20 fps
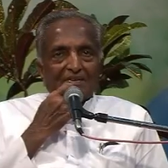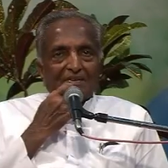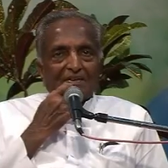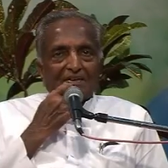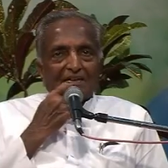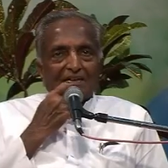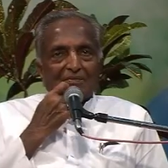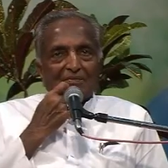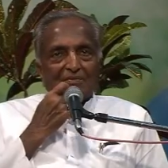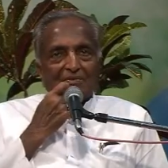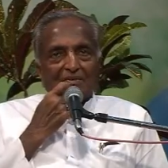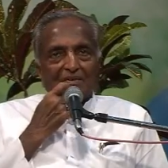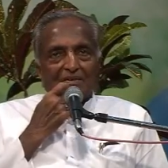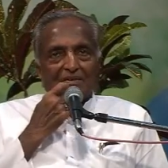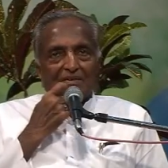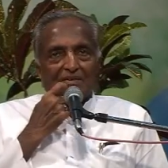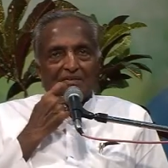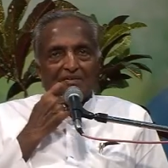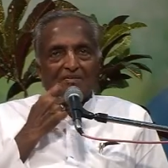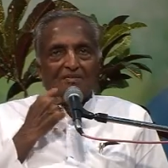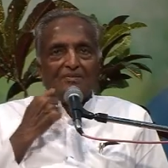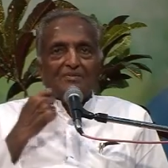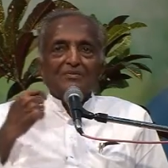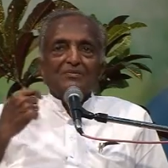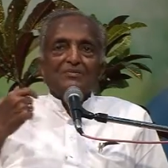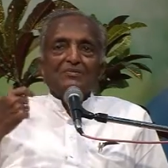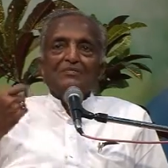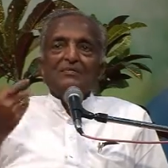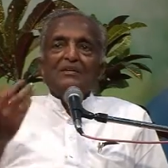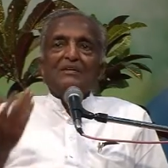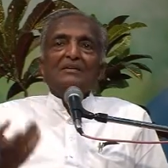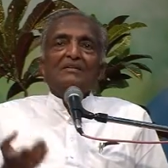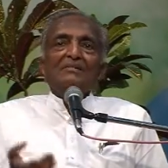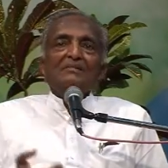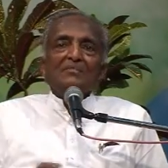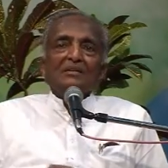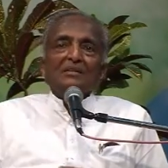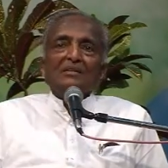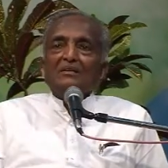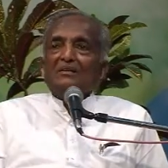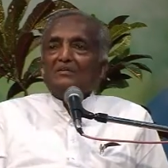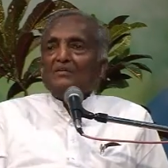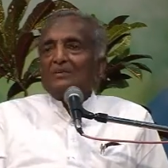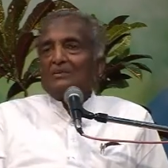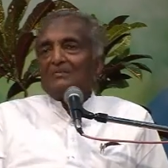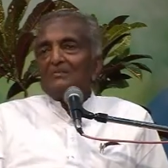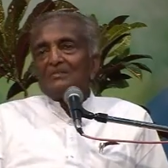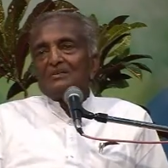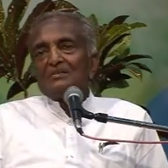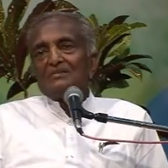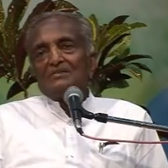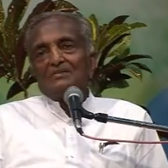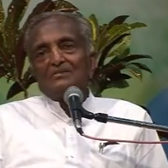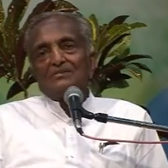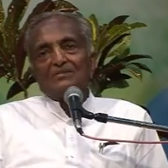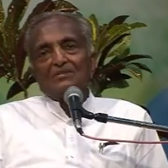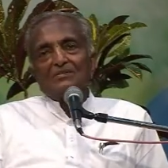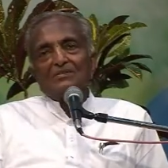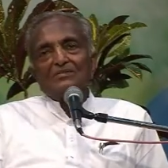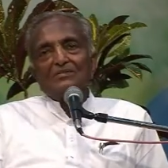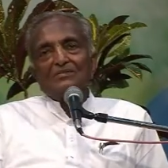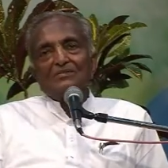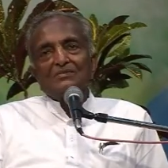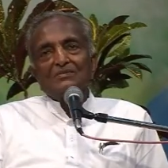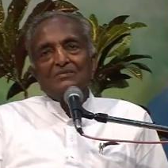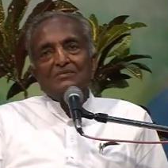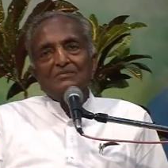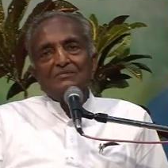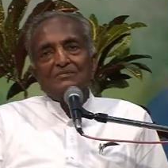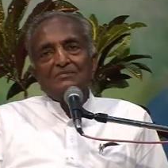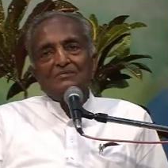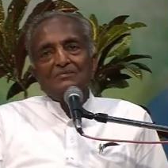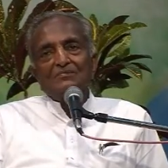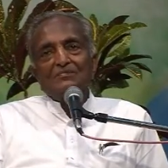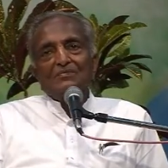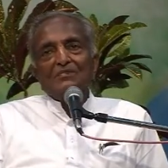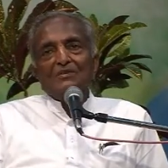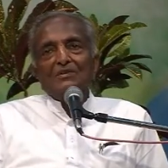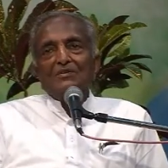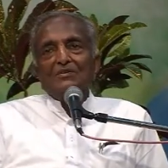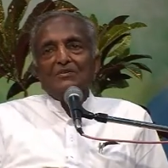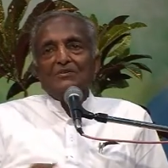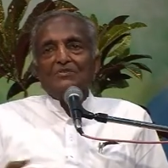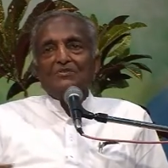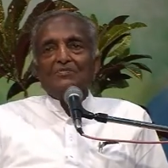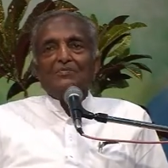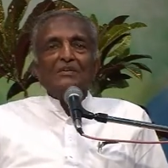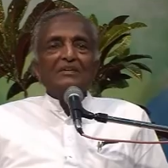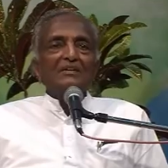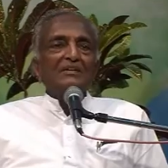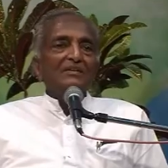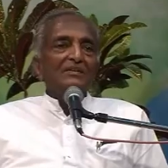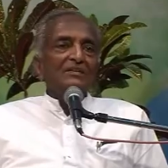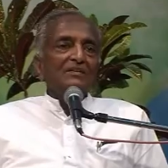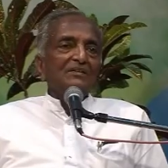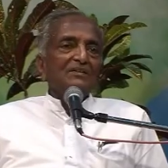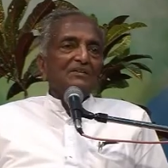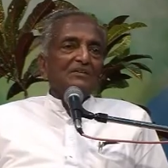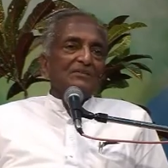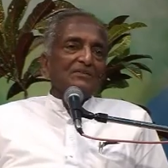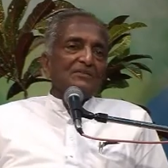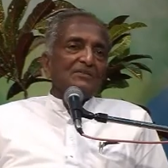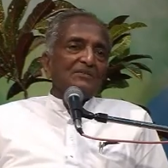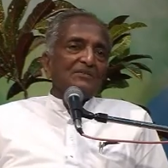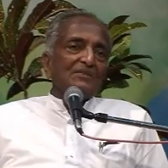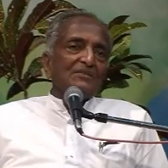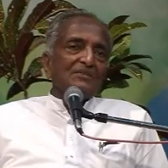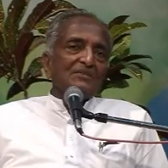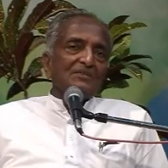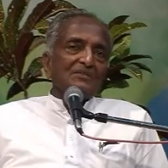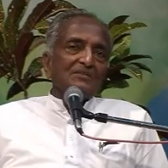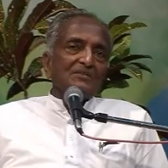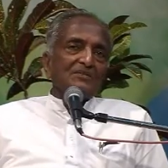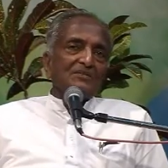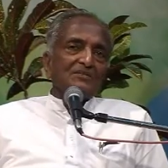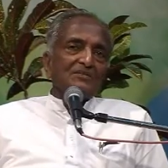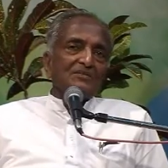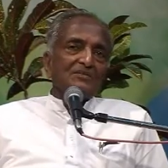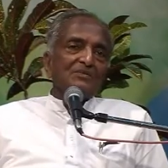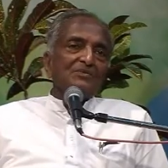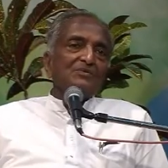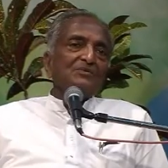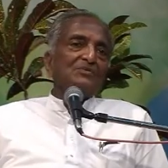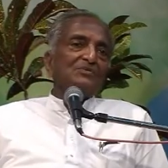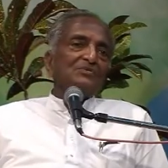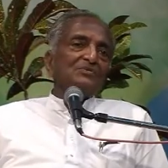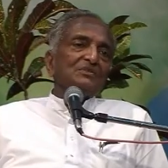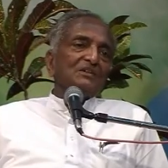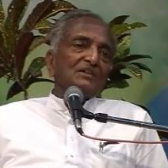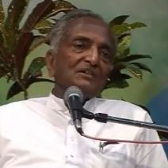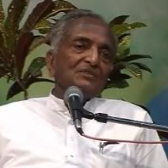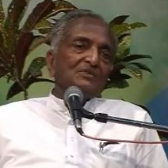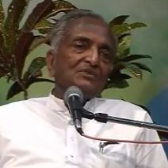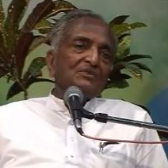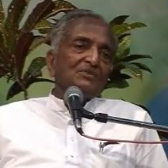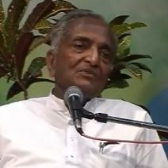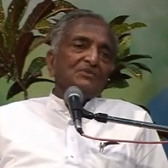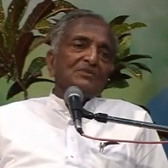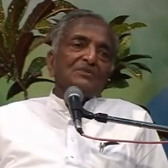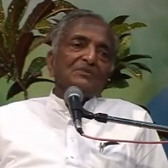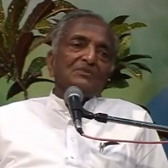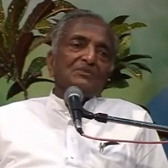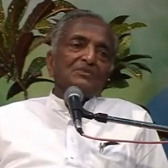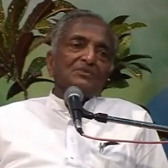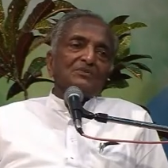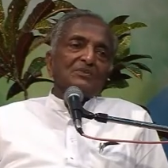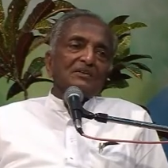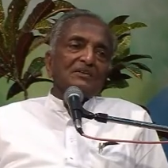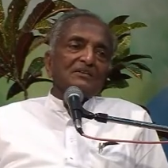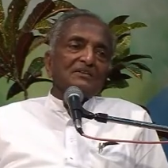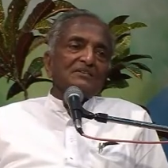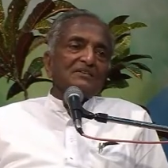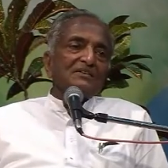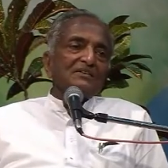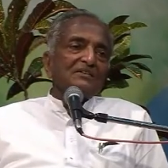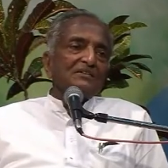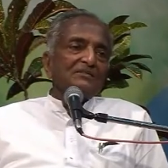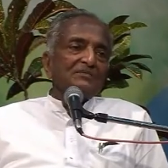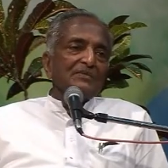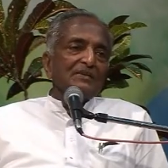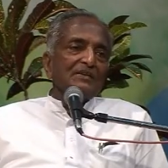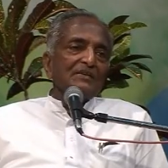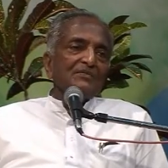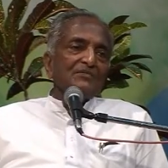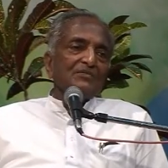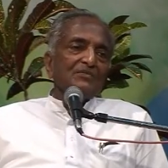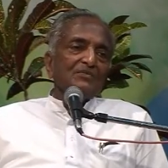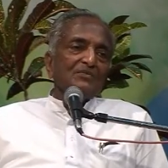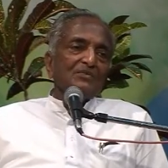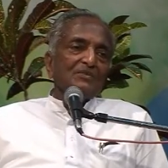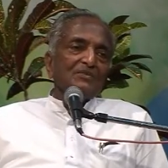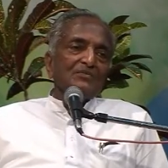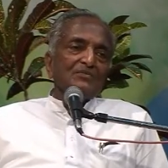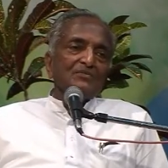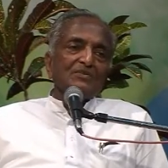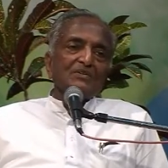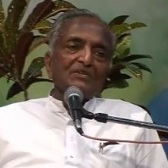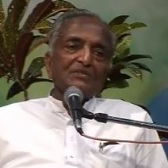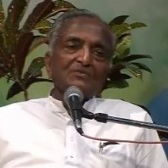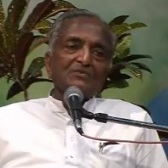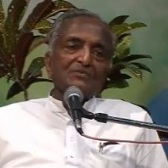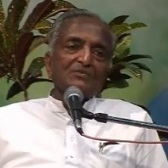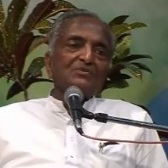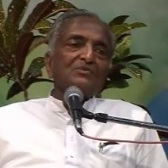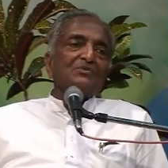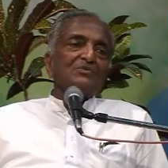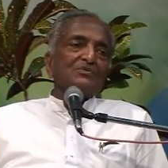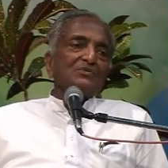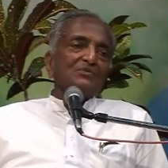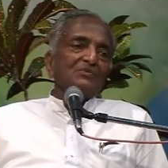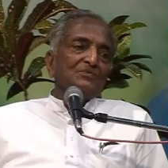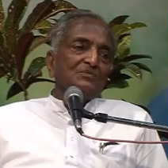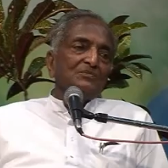I took her to many pilgrimage places also to many gurus. I don't know whether you understand the meaning of word guru